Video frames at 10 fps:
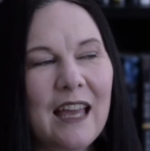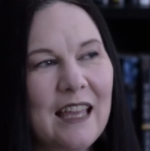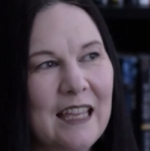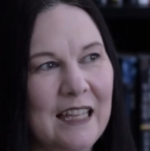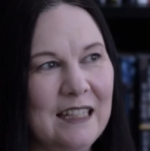
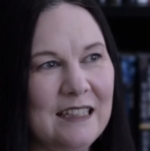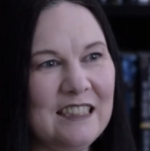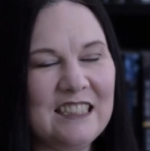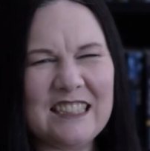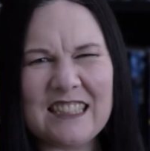And
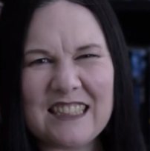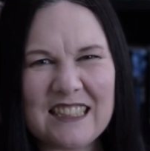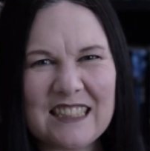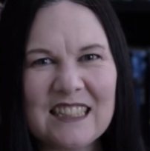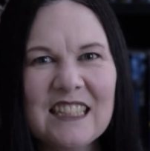
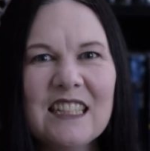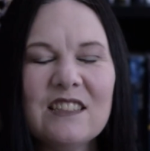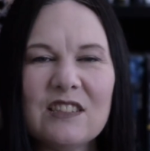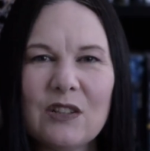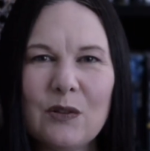yeah,
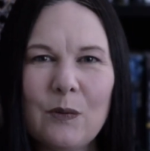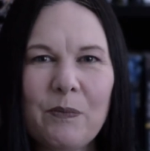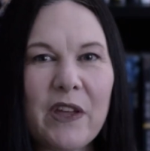so